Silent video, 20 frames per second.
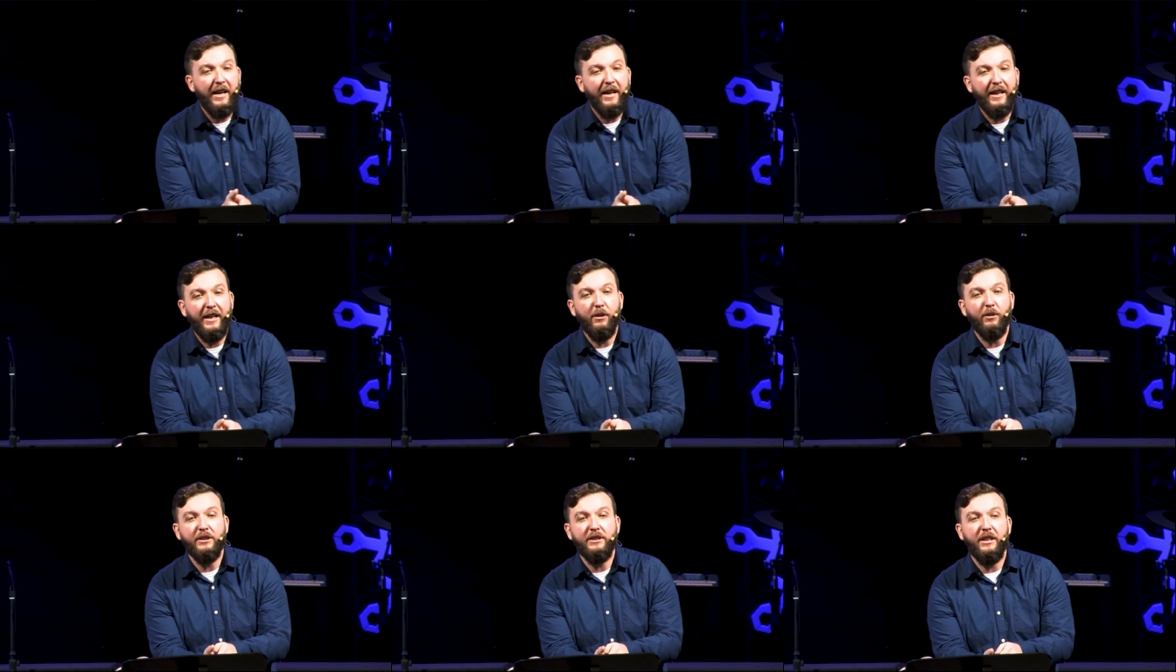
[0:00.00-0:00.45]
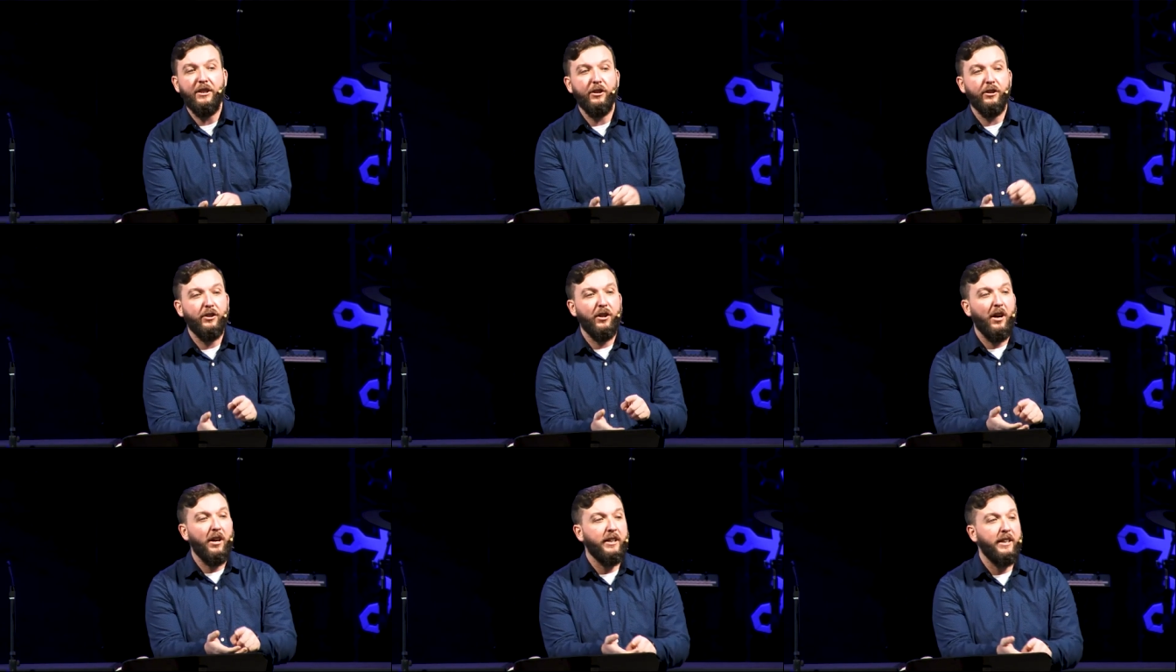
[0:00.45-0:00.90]
he was either
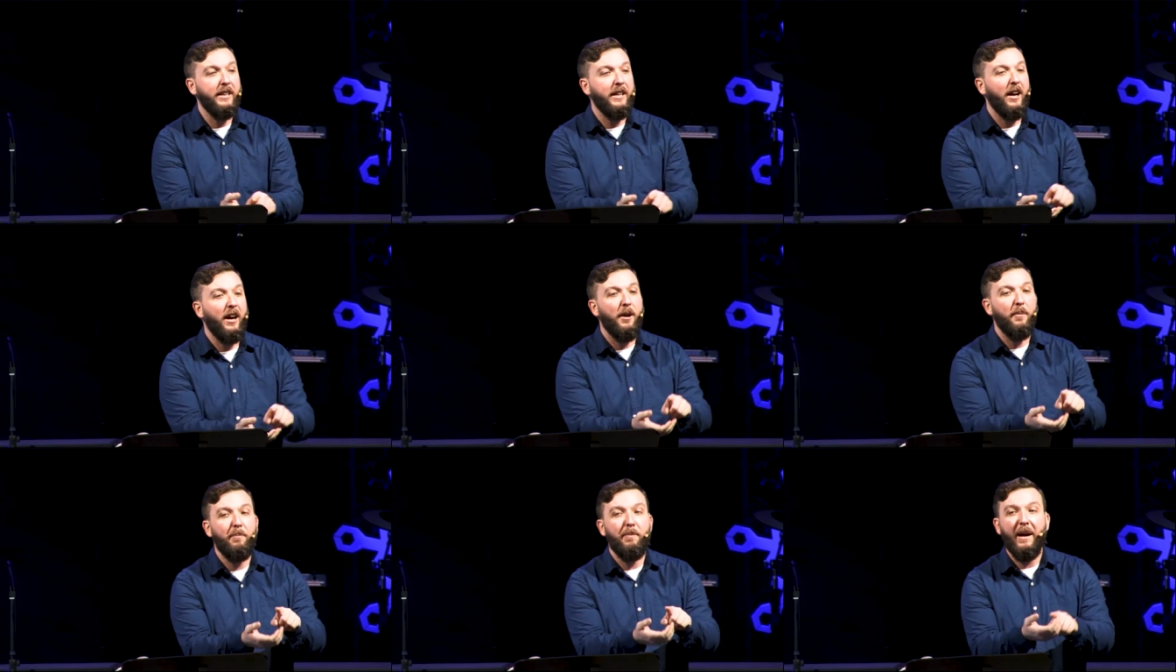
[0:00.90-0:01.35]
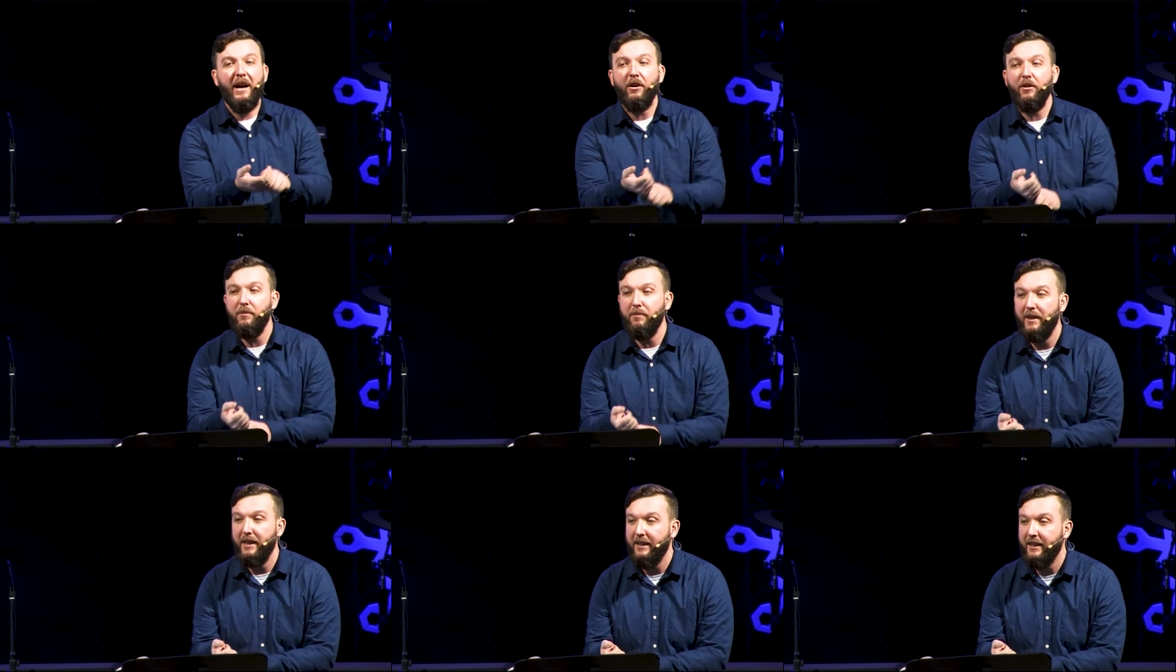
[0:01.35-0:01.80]
talking
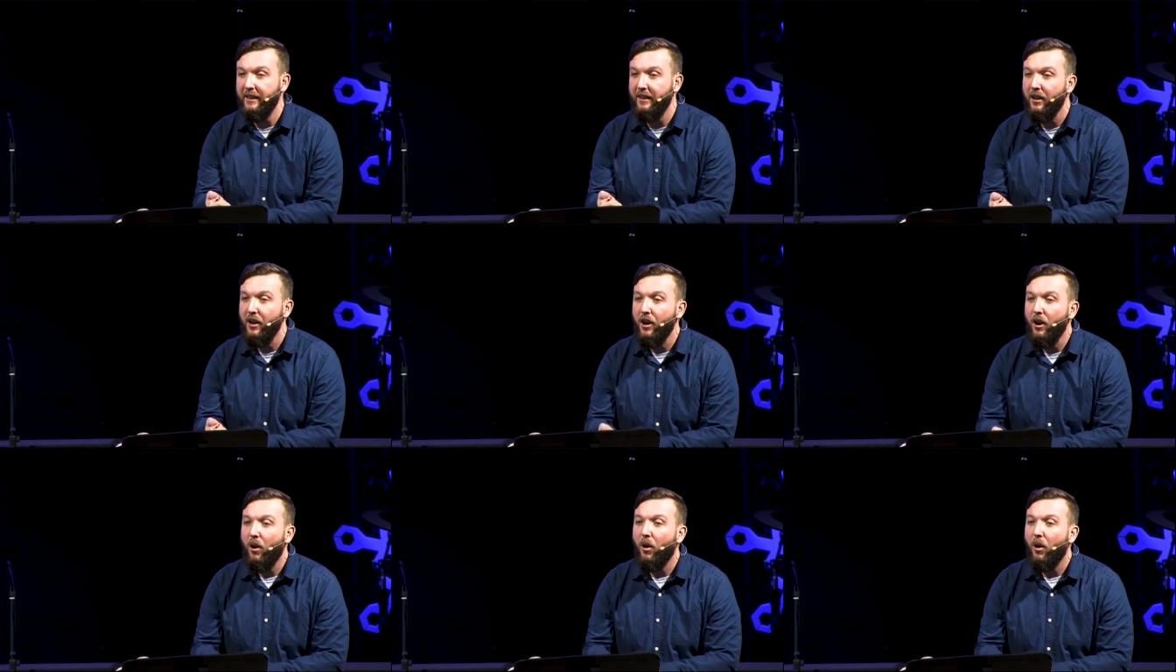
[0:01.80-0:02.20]
about money